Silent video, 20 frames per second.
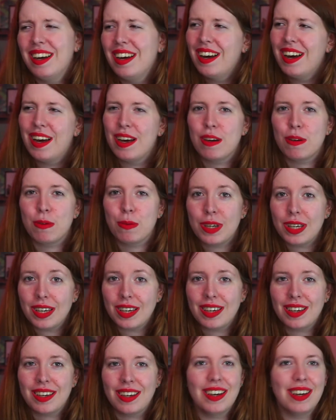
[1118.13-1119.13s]
a
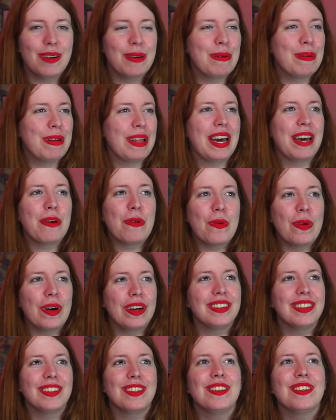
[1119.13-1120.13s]
week, but I
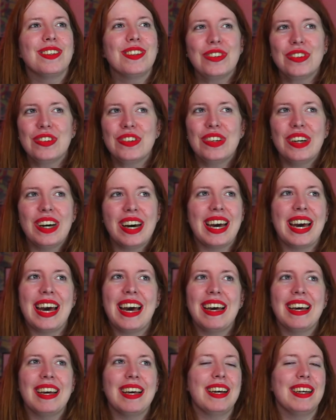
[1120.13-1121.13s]
wanted to do
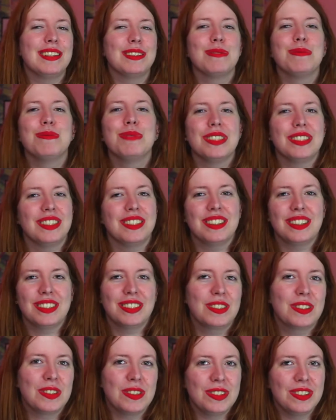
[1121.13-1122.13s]
as much as I
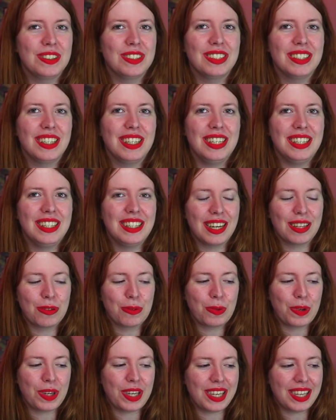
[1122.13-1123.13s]
could in that
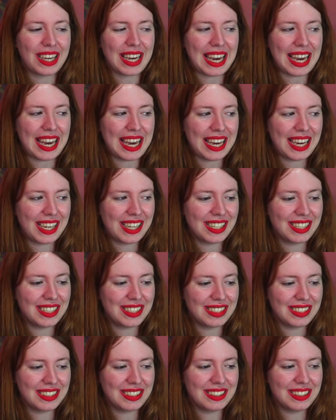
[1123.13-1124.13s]
week.
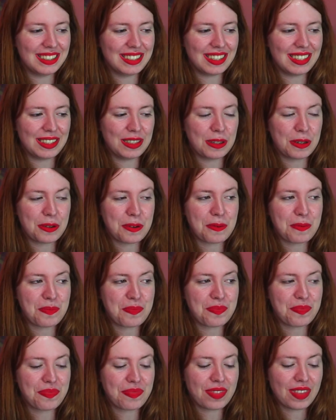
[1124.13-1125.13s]
And
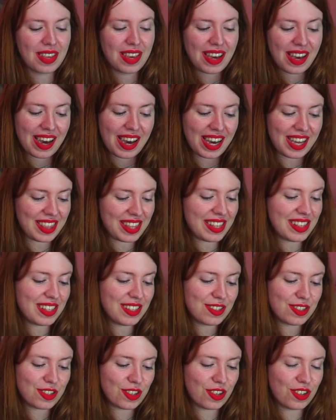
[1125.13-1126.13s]
I think
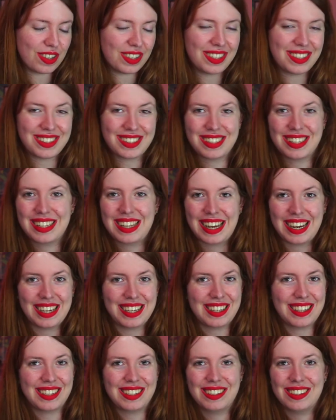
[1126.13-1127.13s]
this song is
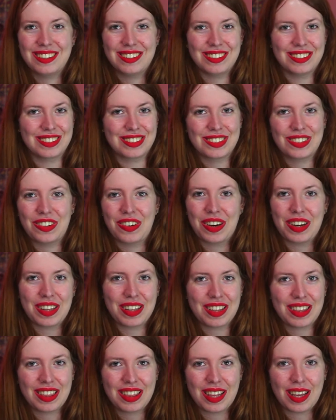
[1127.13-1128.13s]
like also
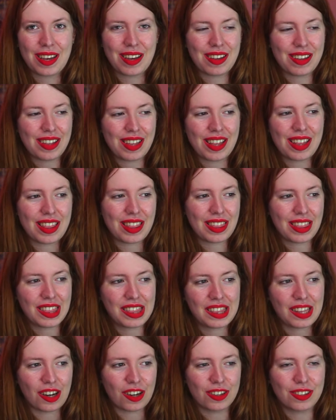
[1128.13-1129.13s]
a
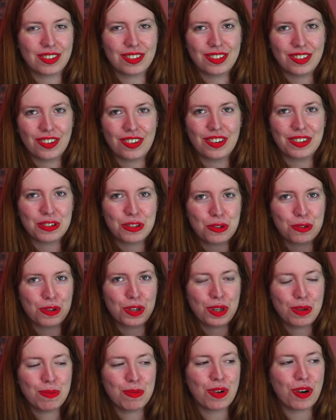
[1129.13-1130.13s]
thought, no, a
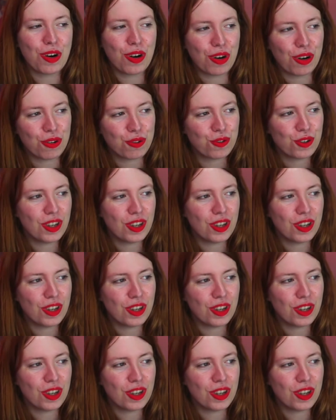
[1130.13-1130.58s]
dream of